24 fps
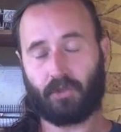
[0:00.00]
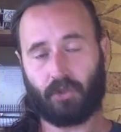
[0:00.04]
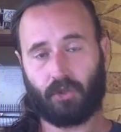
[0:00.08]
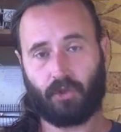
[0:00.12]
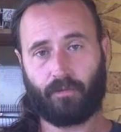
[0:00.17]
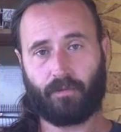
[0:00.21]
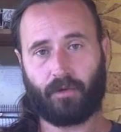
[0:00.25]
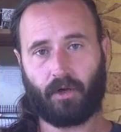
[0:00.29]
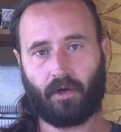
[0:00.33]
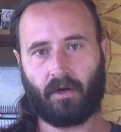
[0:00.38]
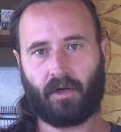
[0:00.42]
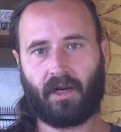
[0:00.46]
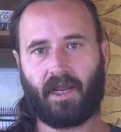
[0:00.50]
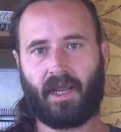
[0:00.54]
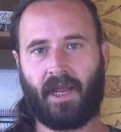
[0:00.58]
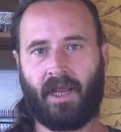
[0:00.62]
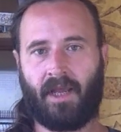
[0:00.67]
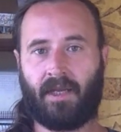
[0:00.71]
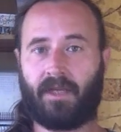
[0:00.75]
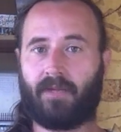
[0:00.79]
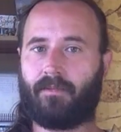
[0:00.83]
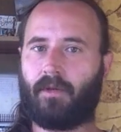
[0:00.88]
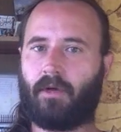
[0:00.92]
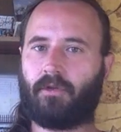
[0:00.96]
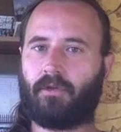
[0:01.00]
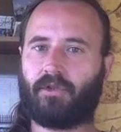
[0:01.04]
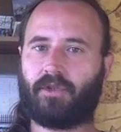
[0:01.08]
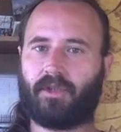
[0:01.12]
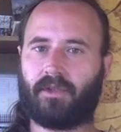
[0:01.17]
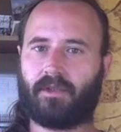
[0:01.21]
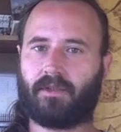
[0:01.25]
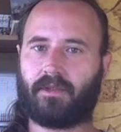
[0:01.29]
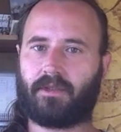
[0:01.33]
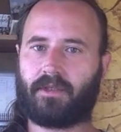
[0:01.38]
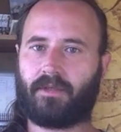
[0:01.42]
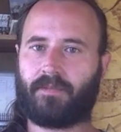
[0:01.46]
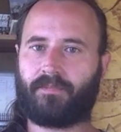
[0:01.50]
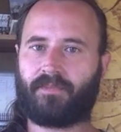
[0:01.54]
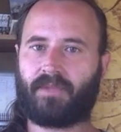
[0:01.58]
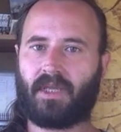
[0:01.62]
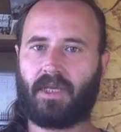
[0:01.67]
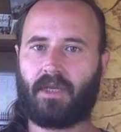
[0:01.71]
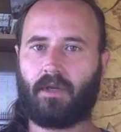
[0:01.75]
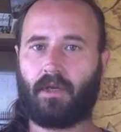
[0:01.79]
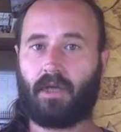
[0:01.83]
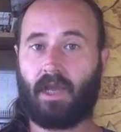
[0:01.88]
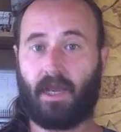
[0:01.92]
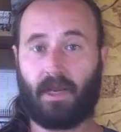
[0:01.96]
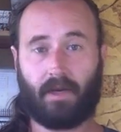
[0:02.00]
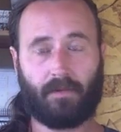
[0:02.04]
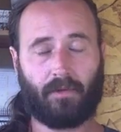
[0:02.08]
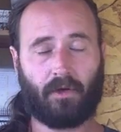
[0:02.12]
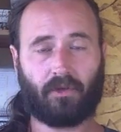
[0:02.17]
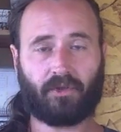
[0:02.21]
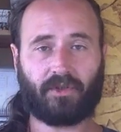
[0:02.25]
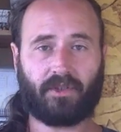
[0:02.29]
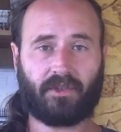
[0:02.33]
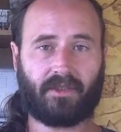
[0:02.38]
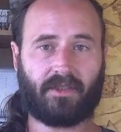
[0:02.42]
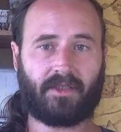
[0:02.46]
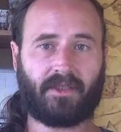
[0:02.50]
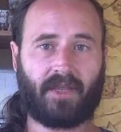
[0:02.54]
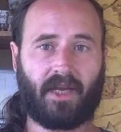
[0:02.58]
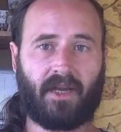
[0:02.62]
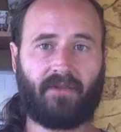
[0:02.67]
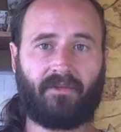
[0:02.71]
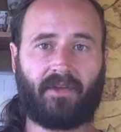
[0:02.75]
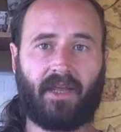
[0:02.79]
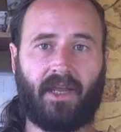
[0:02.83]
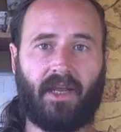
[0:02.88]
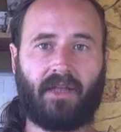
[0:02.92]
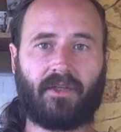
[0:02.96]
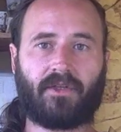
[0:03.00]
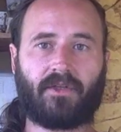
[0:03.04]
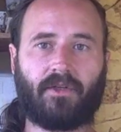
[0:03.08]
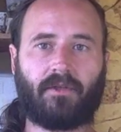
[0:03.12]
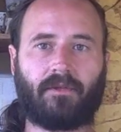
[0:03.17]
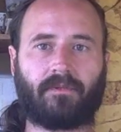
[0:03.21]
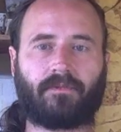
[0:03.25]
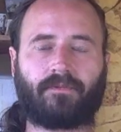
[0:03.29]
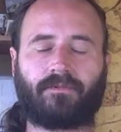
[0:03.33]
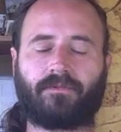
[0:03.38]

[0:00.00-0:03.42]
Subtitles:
Jupiter, and emotions. And emotions is a sign of Cancer.